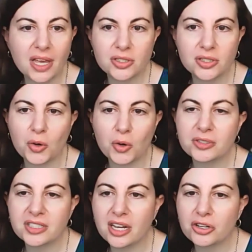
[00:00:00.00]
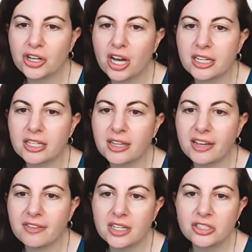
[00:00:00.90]
So Senator Connie
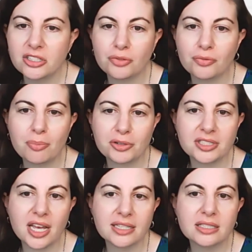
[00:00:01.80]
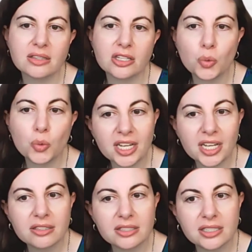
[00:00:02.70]
Leyva, she represents the
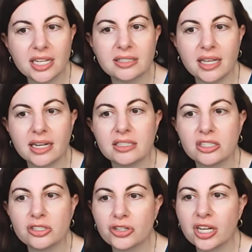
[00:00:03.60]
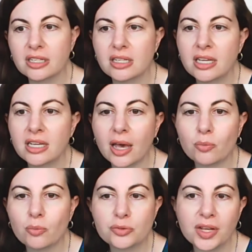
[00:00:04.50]
20th State Senate District and
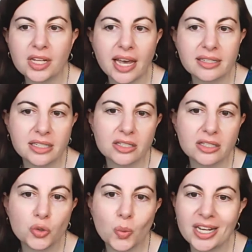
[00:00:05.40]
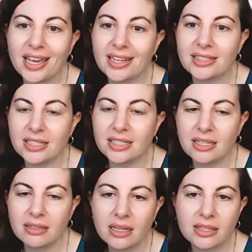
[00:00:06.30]
was reelected in
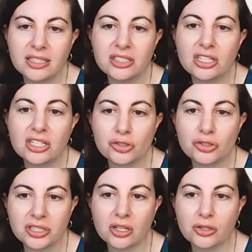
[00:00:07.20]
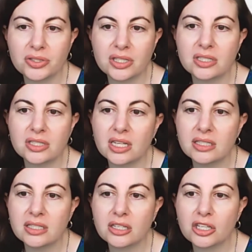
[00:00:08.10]
2018. This district includes the
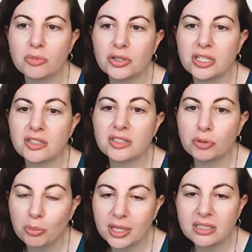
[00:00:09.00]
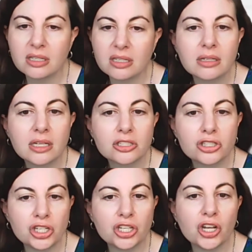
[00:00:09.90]
cities and communities of Bloomington,
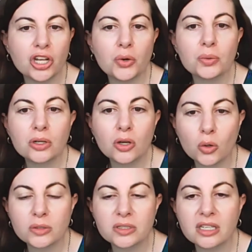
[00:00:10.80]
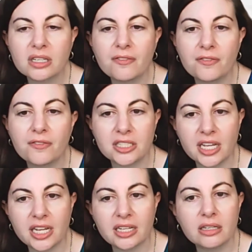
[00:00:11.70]
Chino, Colton,
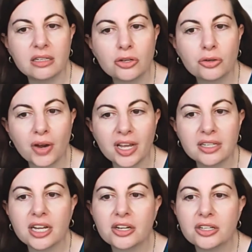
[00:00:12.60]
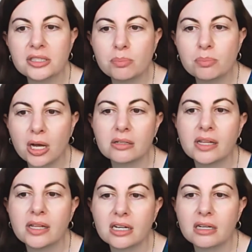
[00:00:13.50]
Fontana, Grand Terrace,
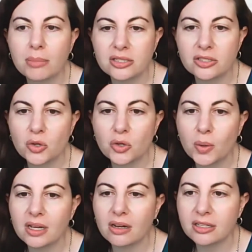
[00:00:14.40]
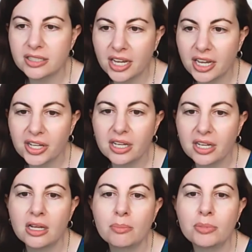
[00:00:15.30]
Montclair, Muscoy, Ontario,
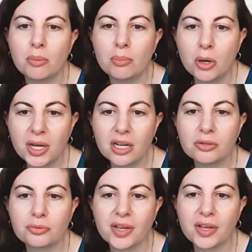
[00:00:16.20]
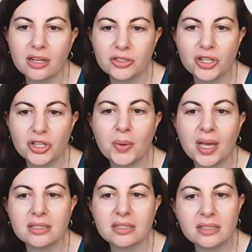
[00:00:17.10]
Pomona, Rialto,
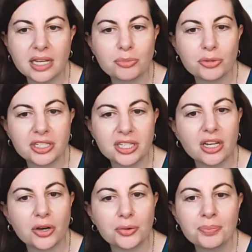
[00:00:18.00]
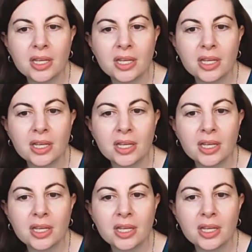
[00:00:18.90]
and San Bernardino.